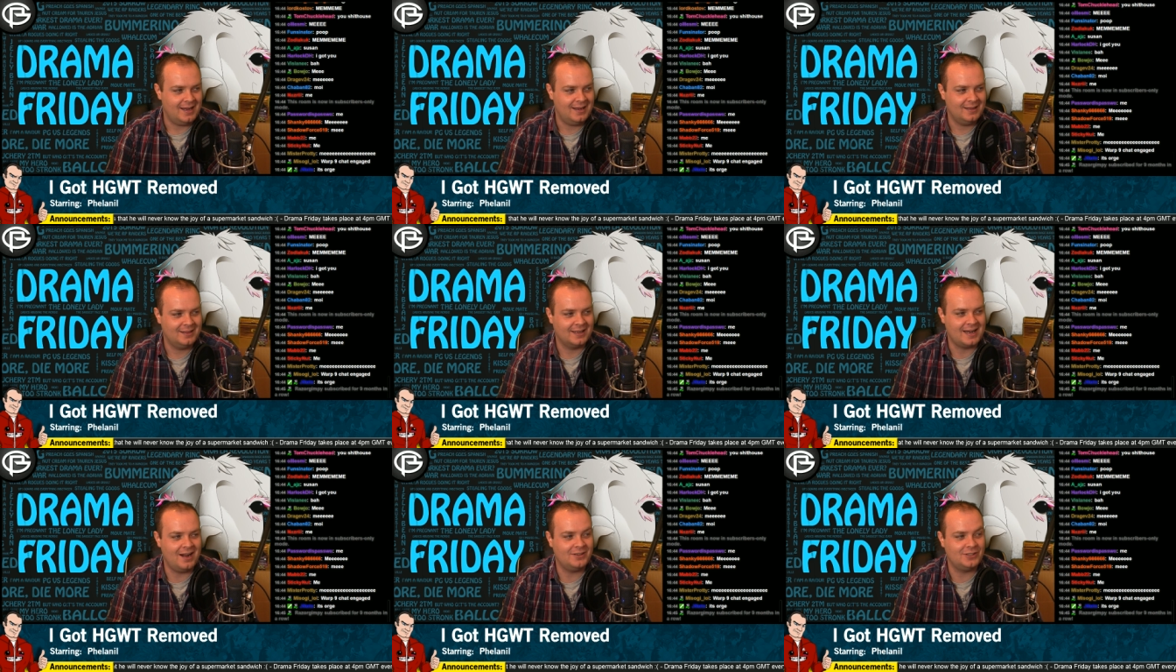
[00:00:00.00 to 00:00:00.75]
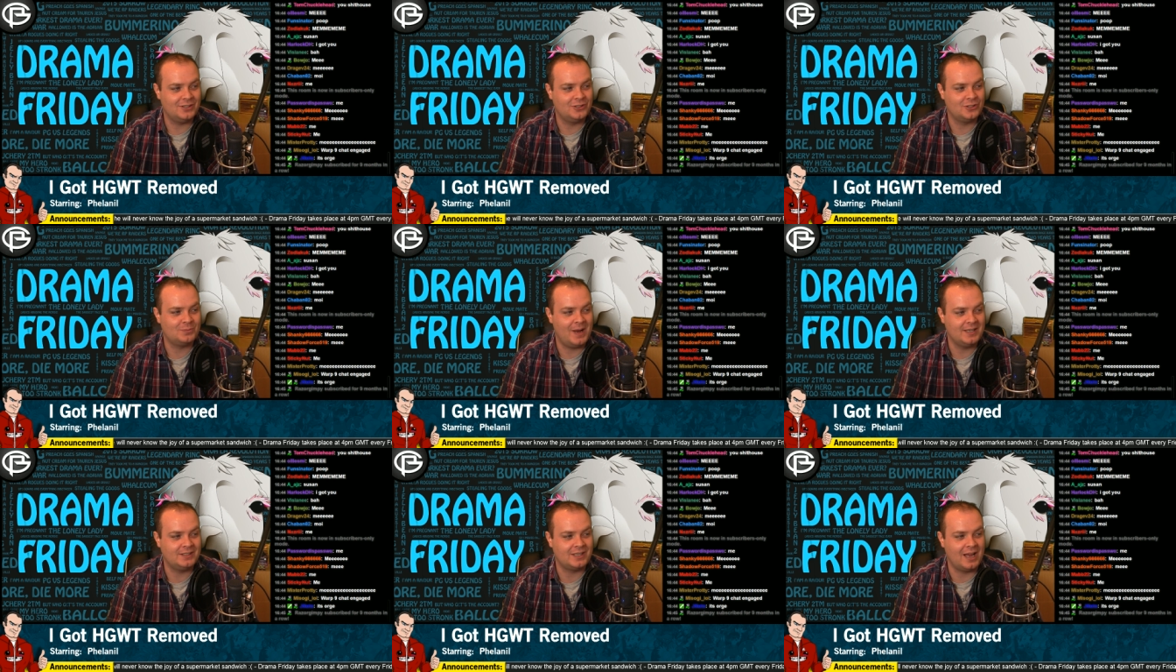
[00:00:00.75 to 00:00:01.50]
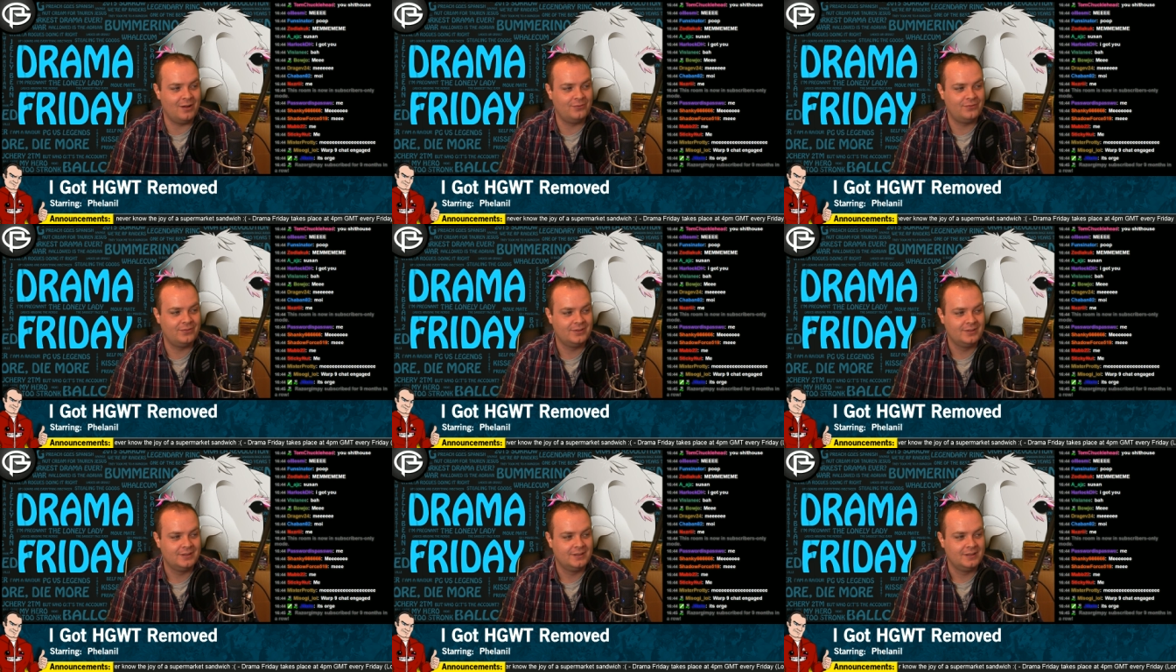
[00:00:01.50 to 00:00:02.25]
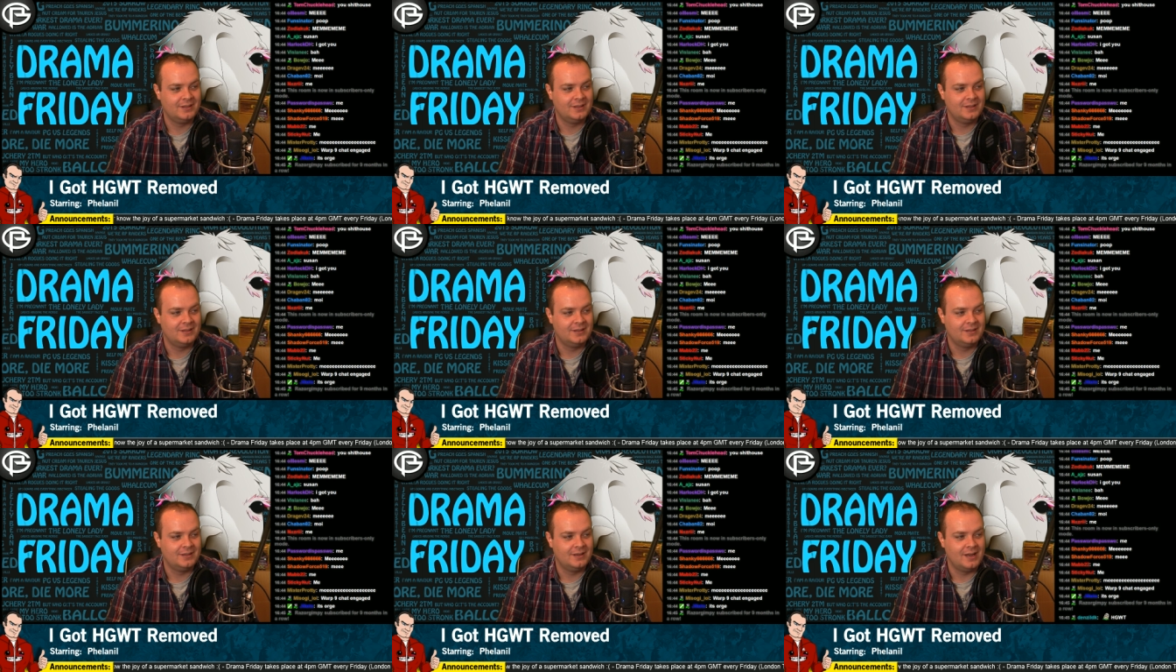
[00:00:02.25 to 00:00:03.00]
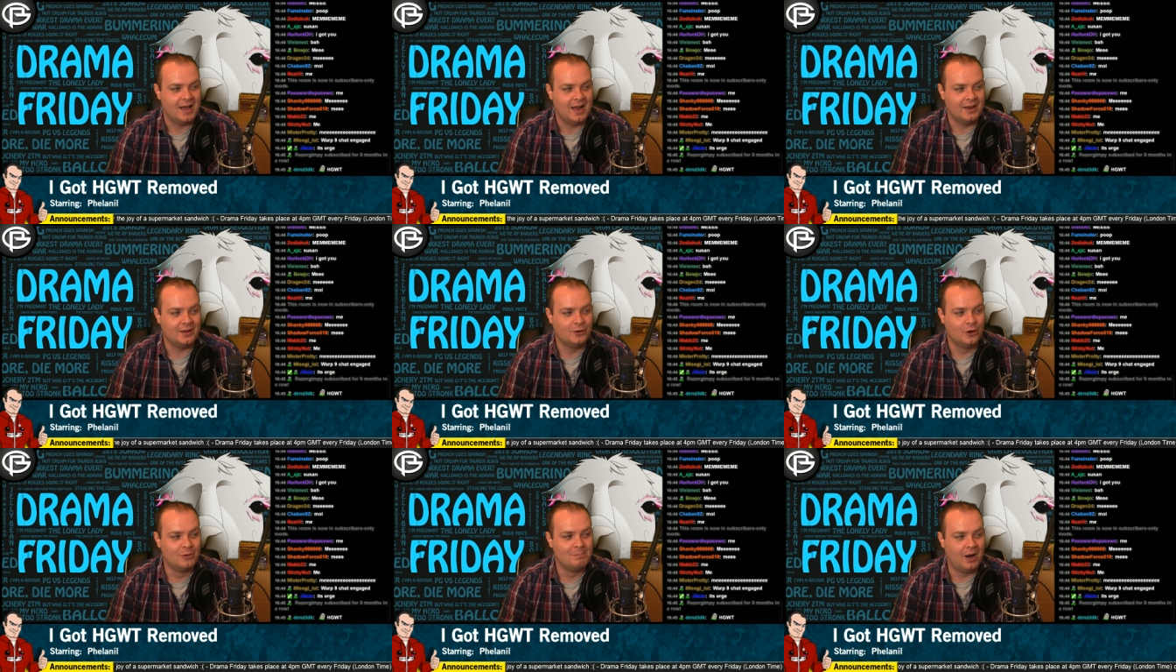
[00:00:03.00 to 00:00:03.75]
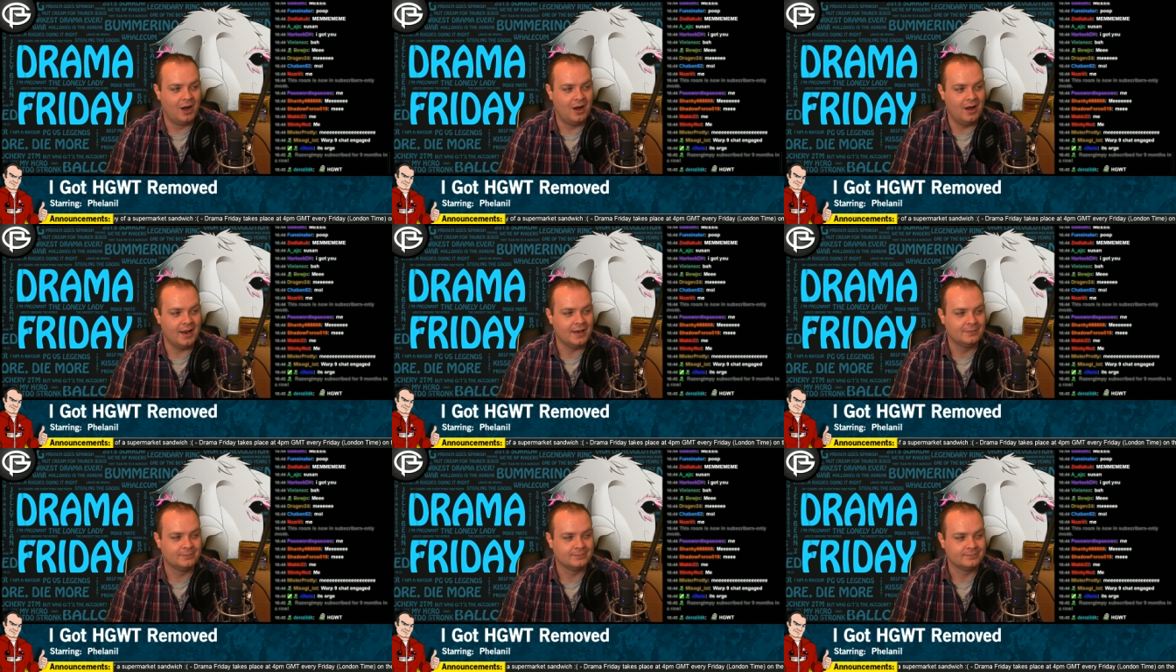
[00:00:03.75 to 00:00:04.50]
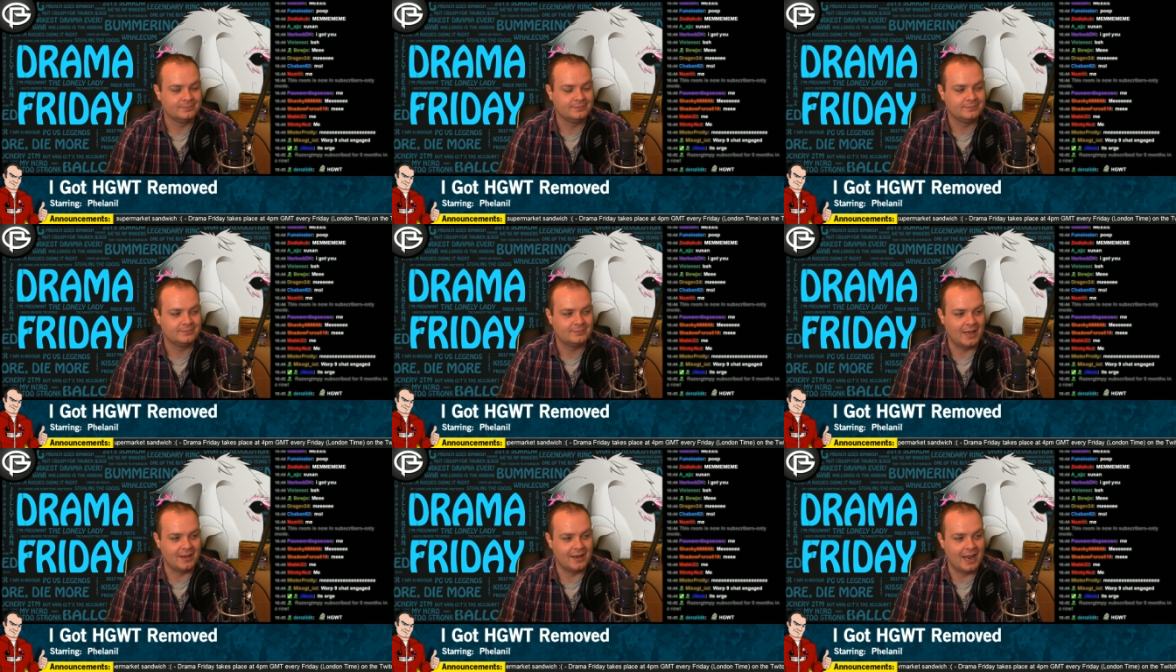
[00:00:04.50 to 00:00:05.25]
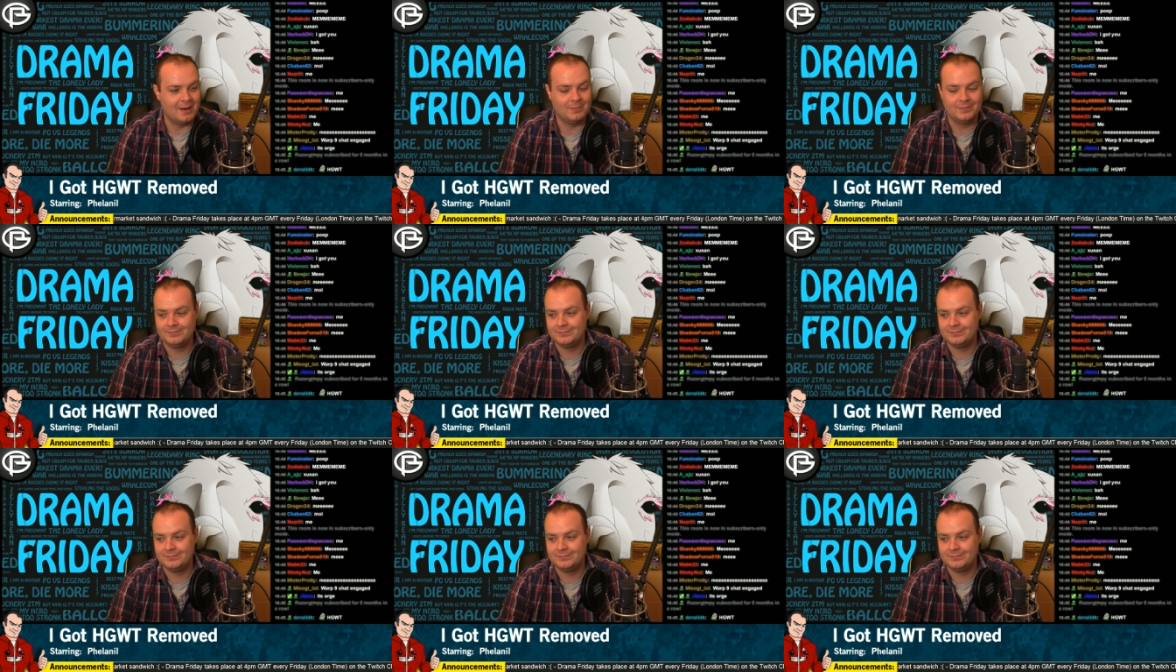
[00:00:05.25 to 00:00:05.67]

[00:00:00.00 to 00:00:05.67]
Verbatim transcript: The characters are just myself and a young boy by the name